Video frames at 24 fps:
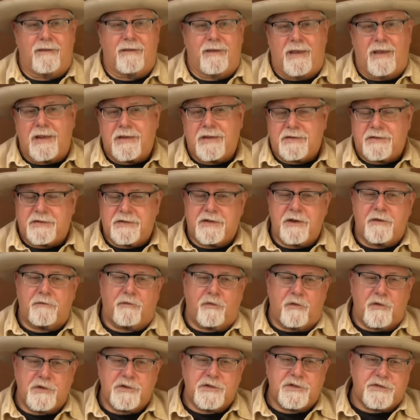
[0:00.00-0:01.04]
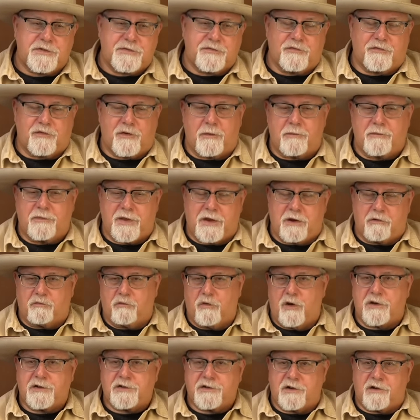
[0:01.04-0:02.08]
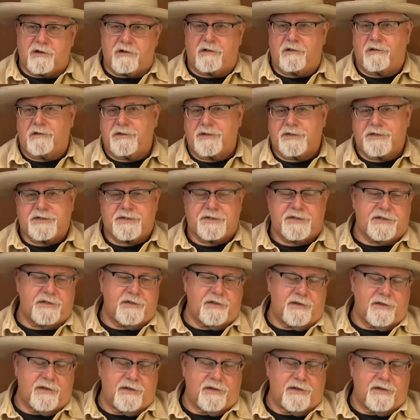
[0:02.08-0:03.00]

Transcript: It differs from the originals